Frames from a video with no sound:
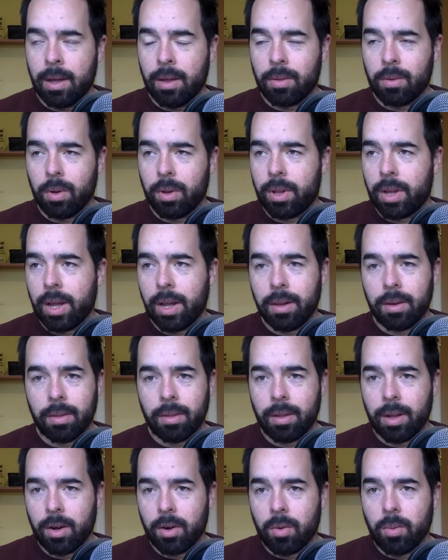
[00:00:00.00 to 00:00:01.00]
So I tend to
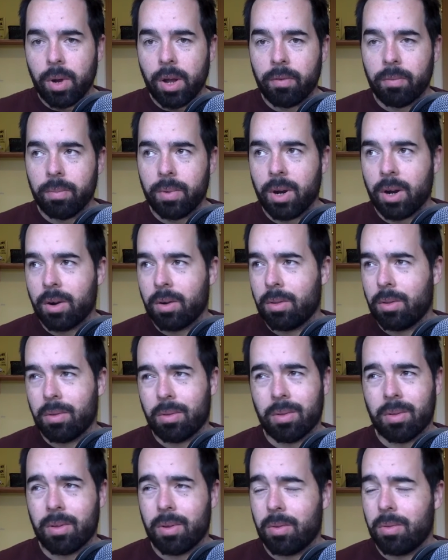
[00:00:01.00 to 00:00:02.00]
steer away from there
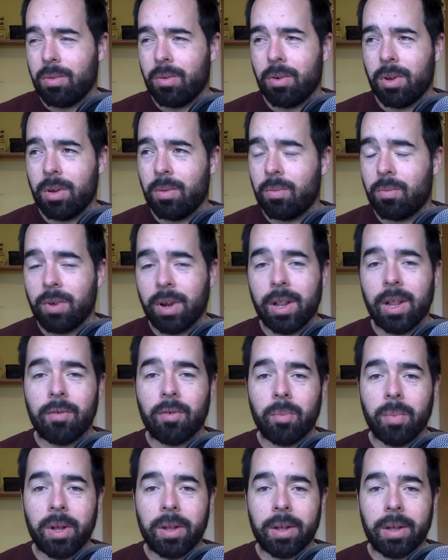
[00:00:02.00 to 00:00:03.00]
because there's nothing really
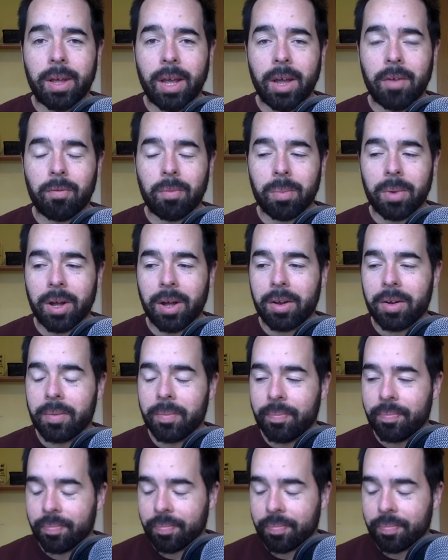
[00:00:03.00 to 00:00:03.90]
for me to gain from that.